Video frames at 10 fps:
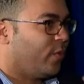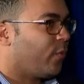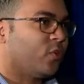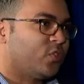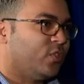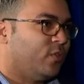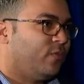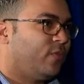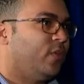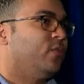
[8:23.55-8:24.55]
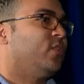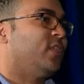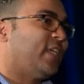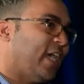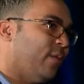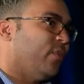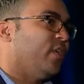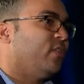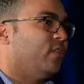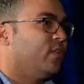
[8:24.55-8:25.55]
a personal phone to
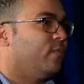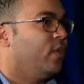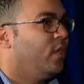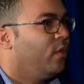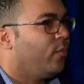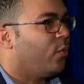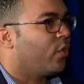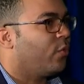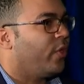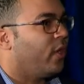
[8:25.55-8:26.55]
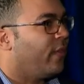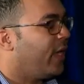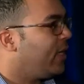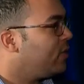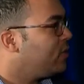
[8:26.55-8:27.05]
tablet. To, I mean, where are we on that?